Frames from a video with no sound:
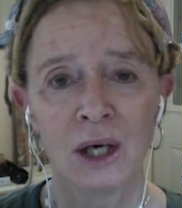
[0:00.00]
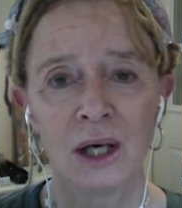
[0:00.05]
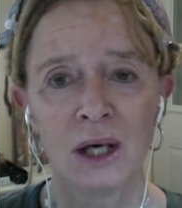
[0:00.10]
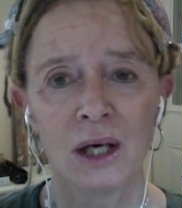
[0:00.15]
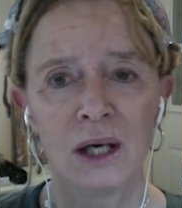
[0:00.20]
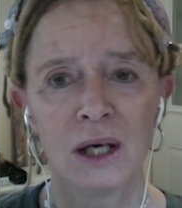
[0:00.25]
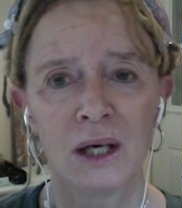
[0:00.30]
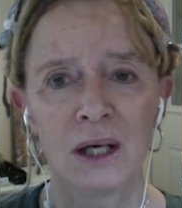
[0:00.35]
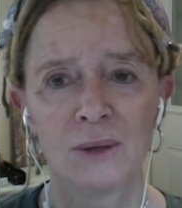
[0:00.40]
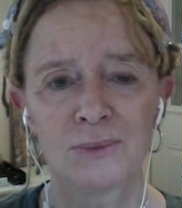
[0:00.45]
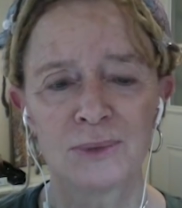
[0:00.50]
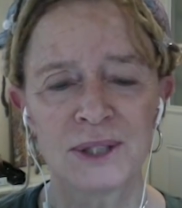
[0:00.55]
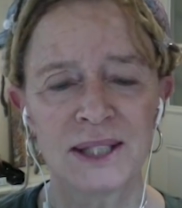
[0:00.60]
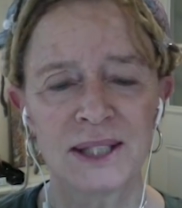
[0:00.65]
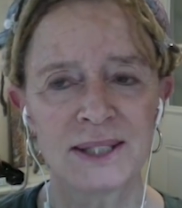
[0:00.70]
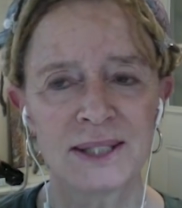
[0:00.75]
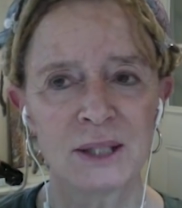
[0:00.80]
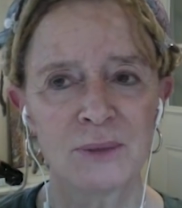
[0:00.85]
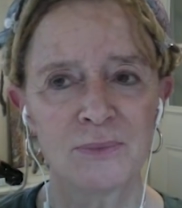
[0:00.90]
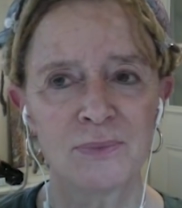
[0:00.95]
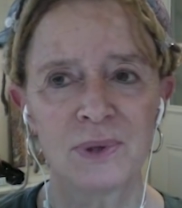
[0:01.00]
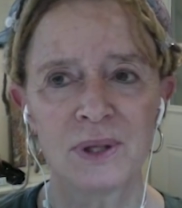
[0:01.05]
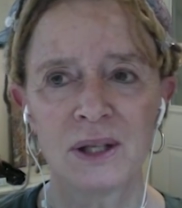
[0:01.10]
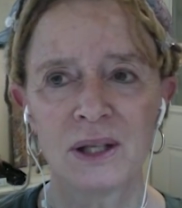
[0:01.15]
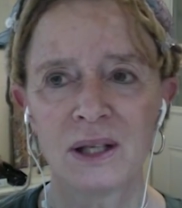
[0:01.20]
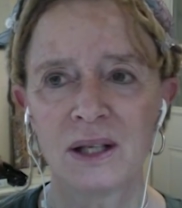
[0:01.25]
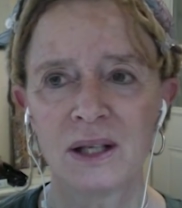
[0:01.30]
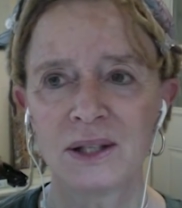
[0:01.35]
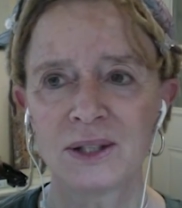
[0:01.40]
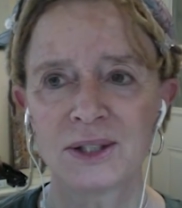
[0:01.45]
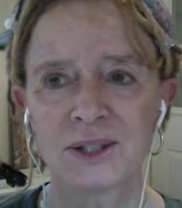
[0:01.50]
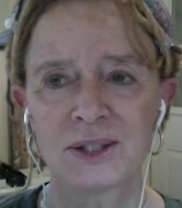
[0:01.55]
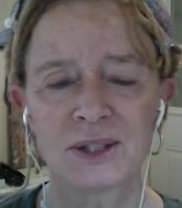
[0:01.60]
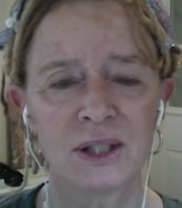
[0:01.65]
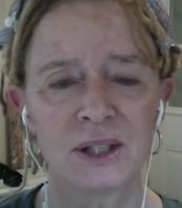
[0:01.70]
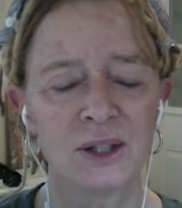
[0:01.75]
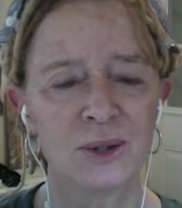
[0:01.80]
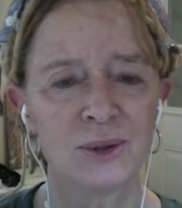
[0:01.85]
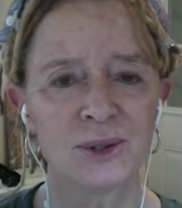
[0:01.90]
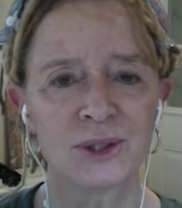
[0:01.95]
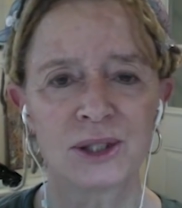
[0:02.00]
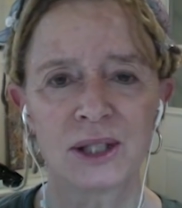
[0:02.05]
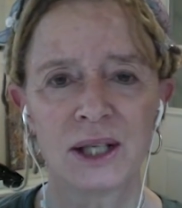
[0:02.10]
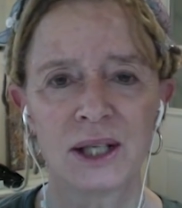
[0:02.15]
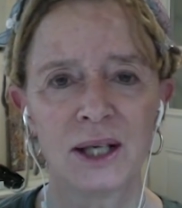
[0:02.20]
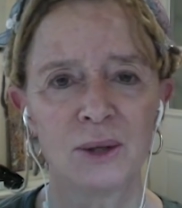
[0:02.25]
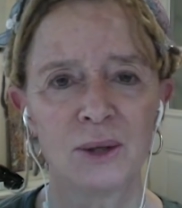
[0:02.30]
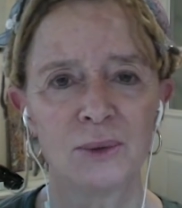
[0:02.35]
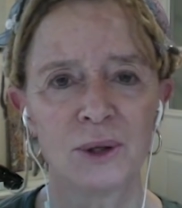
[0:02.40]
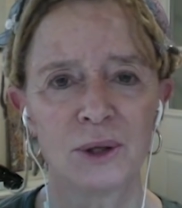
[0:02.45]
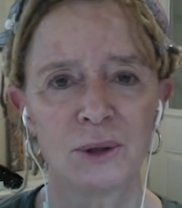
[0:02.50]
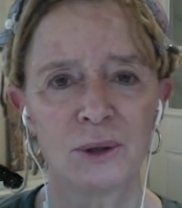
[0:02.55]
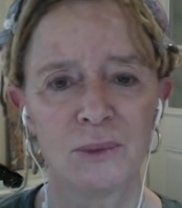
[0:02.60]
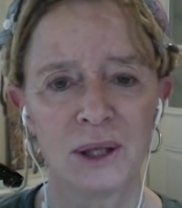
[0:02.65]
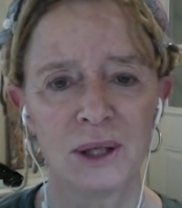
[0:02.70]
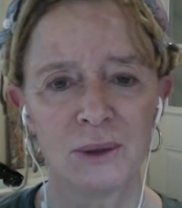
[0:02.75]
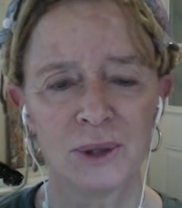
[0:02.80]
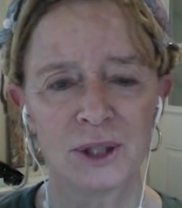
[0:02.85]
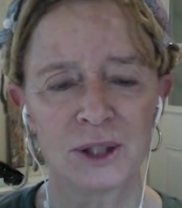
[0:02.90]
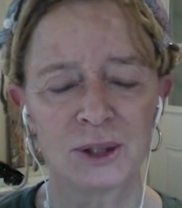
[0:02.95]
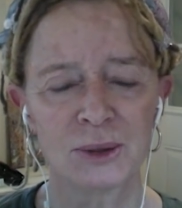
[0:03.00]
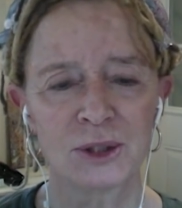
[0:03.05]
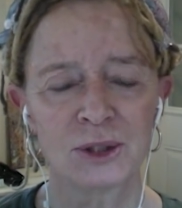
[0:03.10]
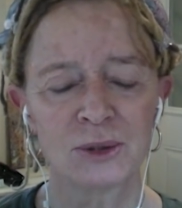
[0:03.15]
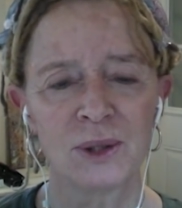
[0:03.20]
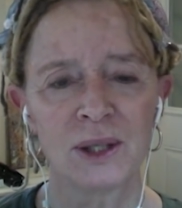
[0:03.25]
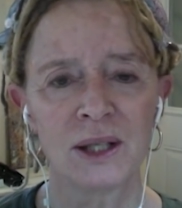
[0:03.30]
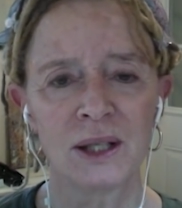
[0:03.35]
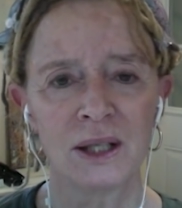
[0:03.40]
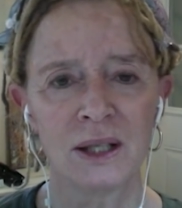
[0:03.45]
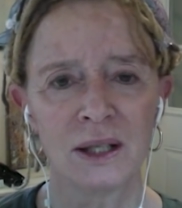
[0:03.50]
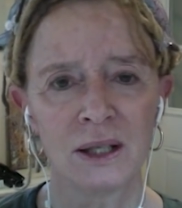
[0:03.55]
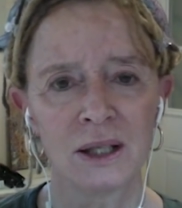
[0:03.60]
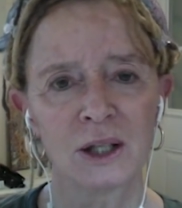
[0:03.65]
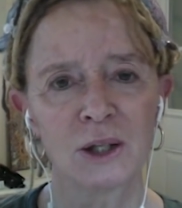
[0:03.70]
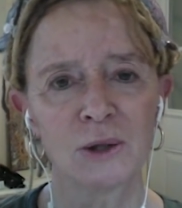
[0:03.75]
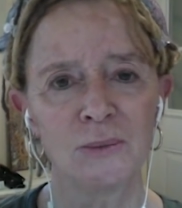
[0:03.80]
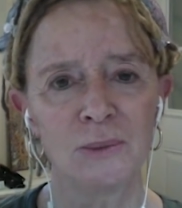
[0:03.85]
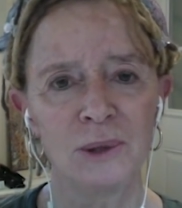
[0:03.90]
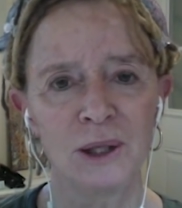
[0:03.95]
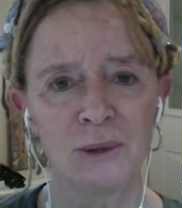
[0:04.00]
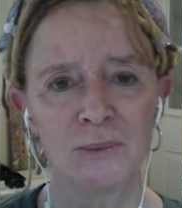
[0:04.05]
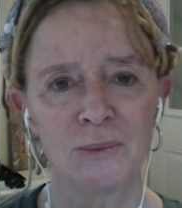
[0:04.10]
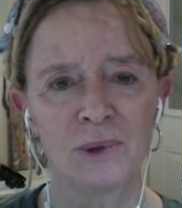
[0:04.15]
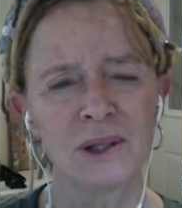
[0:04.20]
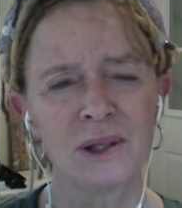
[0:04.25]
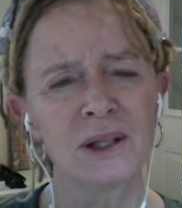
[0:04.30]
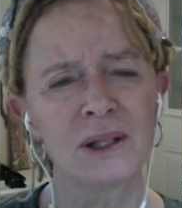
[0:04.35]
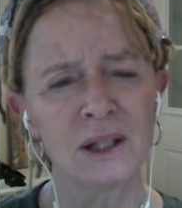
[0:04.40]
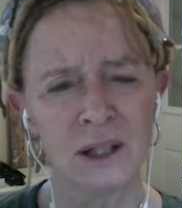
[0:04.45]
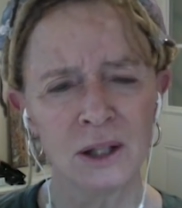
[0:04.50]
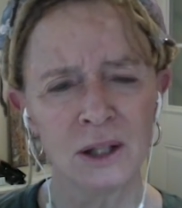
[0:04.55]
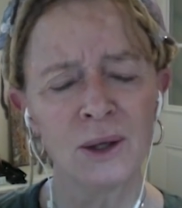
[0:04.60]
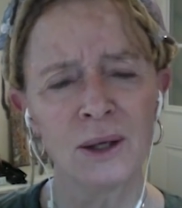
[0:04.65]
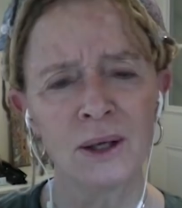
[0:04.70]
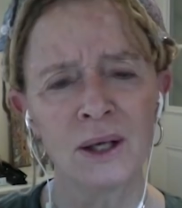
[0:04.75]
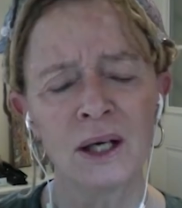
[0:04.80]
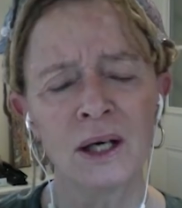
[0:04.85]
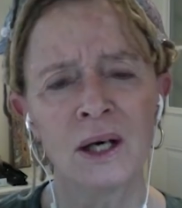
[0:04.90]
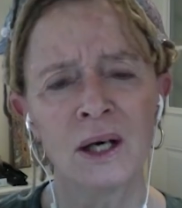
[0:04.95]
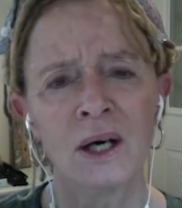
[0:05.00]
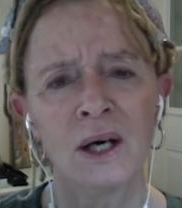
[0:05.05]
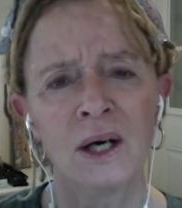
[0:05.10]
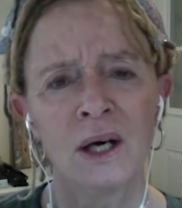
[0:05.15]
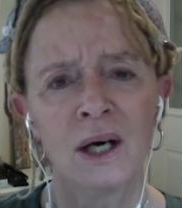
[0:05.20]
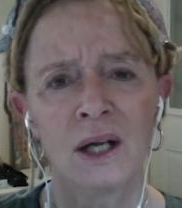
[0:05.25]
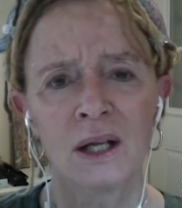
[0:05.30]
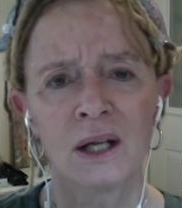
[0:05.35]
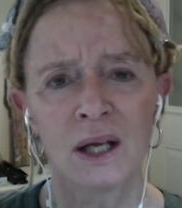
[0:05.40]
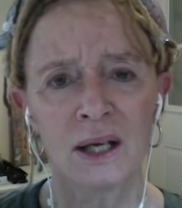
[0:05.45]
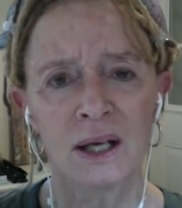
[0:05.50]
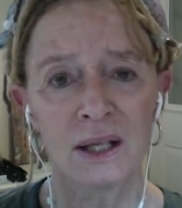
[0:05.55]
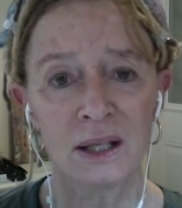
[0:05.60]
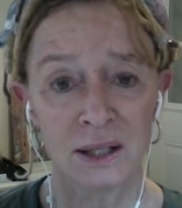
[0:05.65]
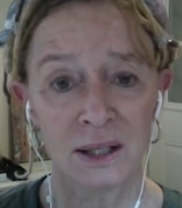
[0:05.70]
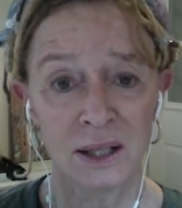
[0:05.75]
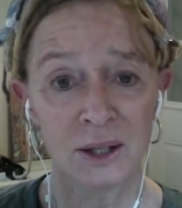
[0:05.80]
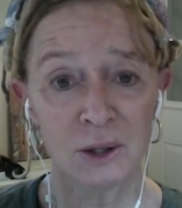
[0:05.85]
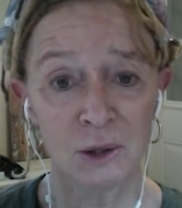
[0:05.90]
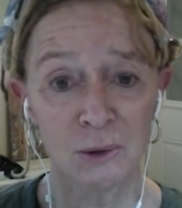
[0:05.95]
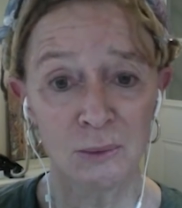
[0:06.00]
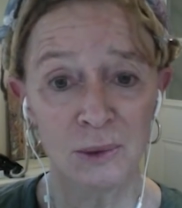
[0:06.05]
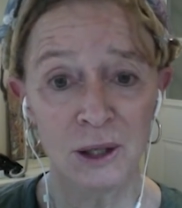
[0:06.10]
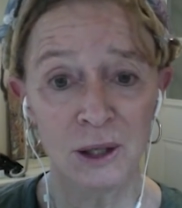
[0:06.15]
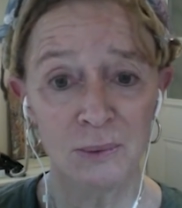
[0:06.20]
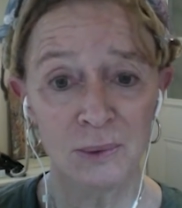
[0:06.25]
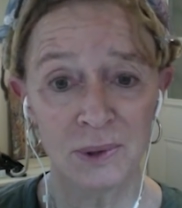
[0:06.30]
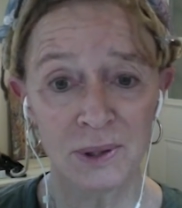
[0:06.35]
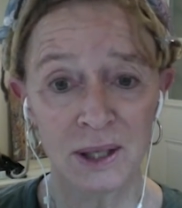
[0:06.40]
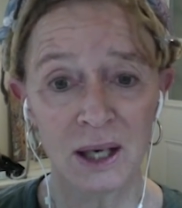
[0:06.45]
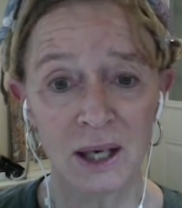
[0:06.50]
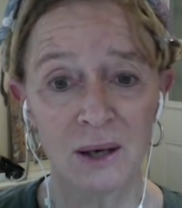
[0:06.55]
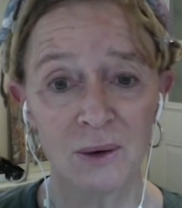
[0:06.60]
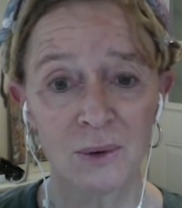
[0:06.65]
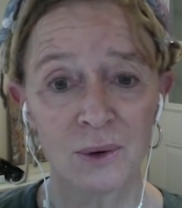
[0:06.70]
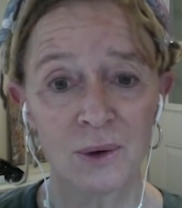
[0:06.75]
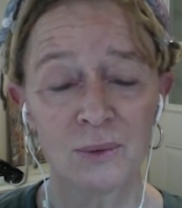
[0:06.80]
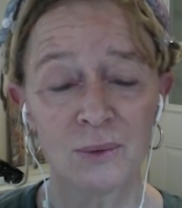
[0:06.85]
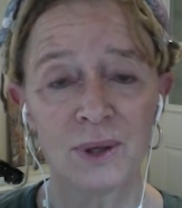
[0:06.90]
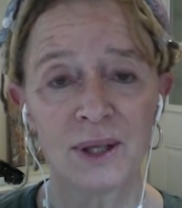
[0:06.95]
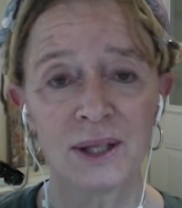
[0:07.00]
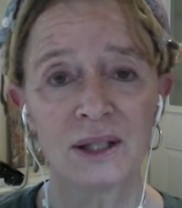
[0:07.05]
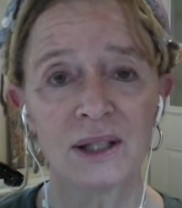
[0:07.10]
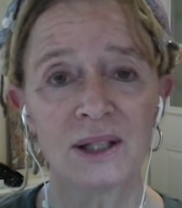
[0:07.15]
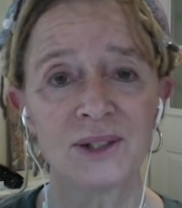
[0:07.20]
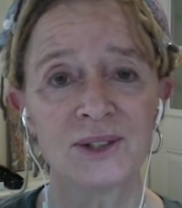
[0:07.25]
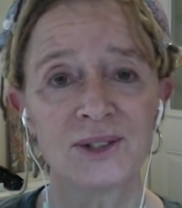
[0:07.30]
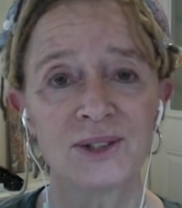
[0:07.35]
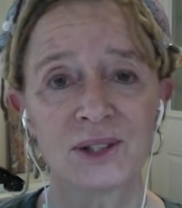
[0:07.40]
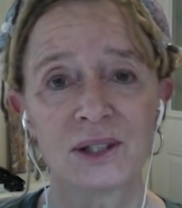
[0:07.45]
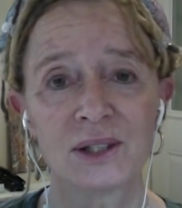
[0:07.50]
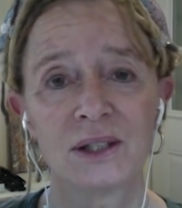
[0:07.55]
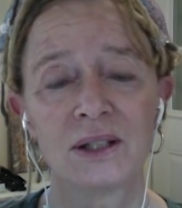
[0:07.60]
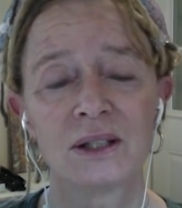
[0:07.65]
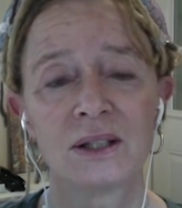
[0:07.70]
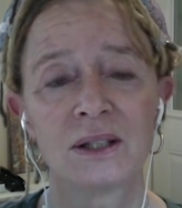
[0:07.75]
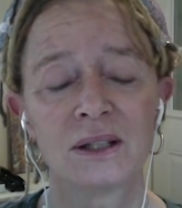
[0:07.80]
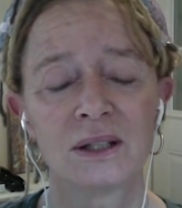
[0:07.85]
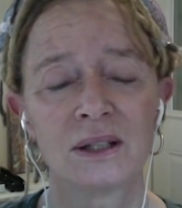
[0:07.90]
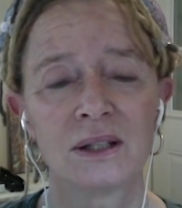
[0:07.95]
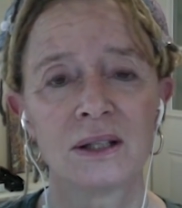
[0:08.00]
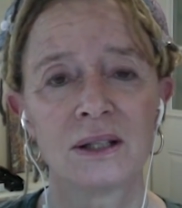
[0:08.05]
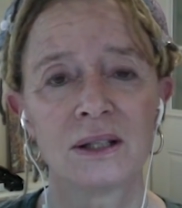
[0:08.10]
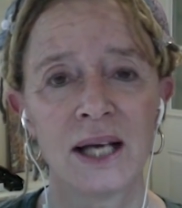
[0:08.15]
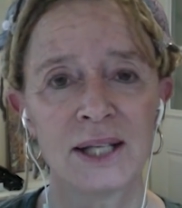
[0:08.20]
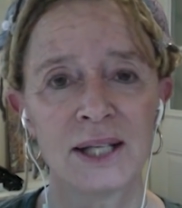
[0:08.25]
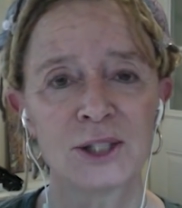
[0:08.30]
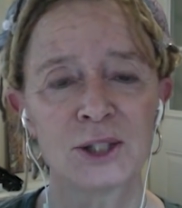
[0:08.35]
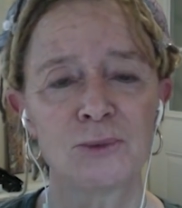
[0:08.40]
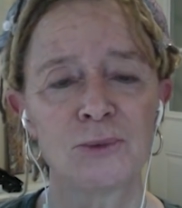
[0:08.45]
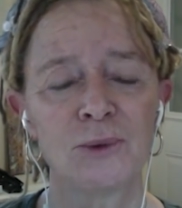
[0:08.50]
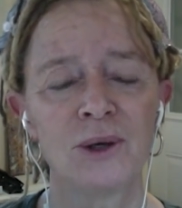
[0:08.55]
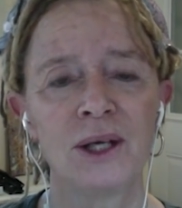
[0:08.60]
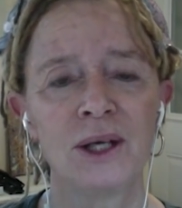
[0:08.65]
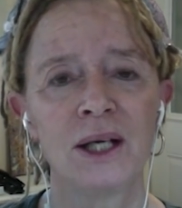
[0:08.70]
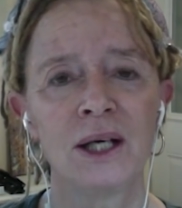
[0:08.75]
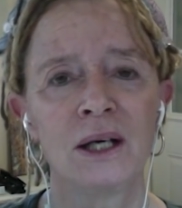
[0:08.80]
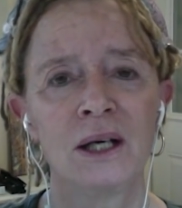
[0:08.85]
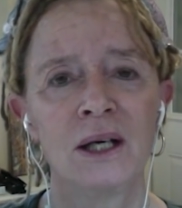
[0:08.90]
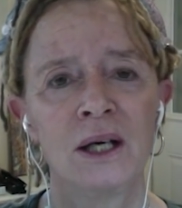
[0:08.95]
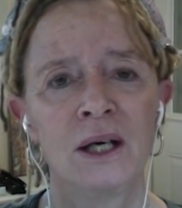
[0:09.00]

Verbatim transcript: um, said something that has so stayed with me, which was one of the younger people. You know, I, a lot of the younger people that were with us last spring